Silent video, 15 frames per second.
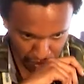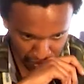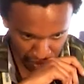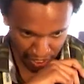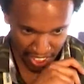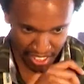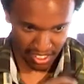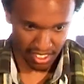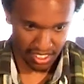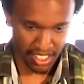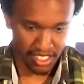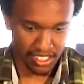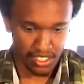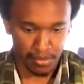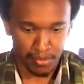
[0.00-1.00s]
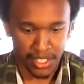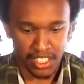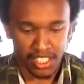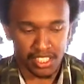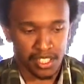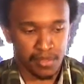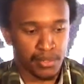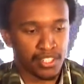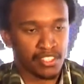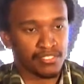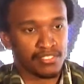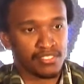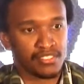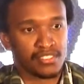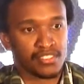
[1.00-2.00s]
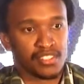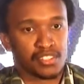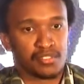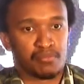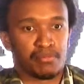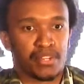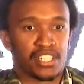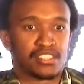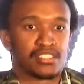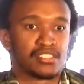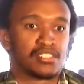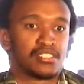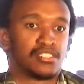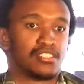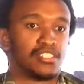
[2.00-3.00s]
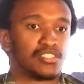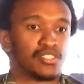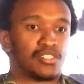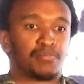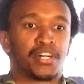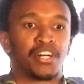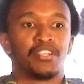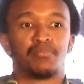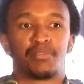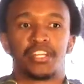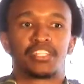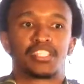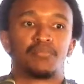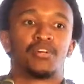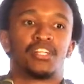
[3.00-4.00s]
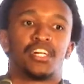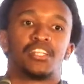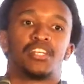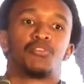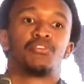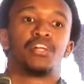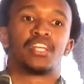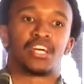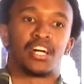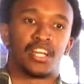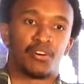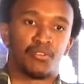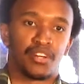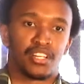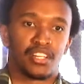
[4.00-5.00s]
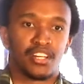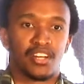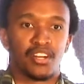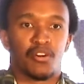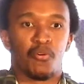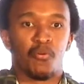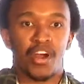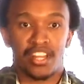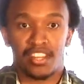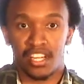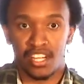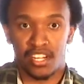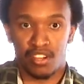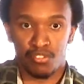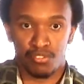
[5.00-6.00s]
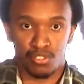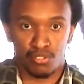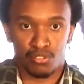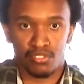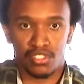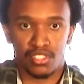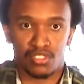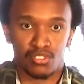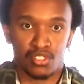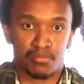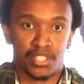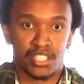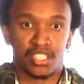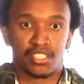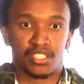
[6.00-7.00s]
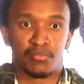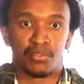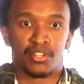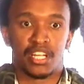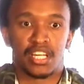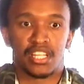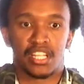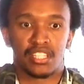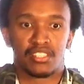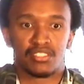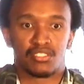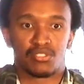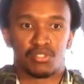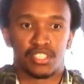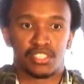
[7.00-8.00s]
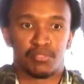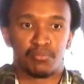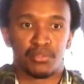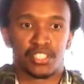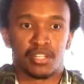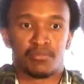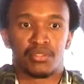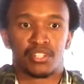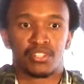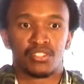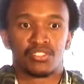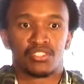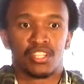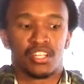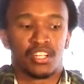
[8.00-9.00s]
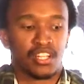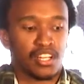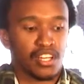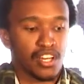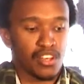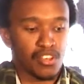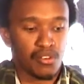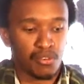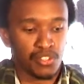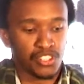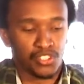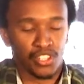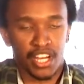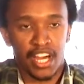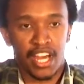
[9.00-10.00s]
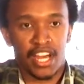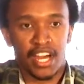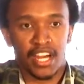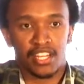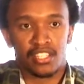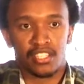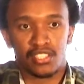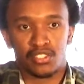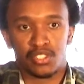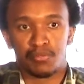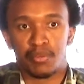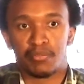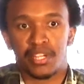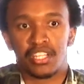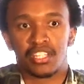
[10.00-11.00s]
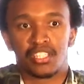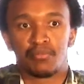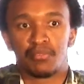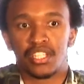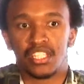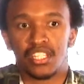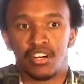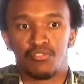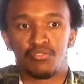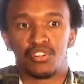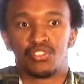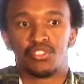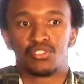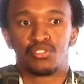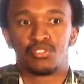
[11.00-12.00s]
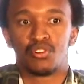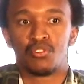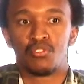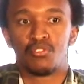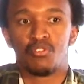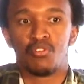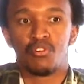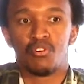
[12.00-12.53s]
Now, that is predictable, but it's only predictable that they will run away. Where they run off to is not predictable, and that's quite important because you want your AI to be predictable enough for you to know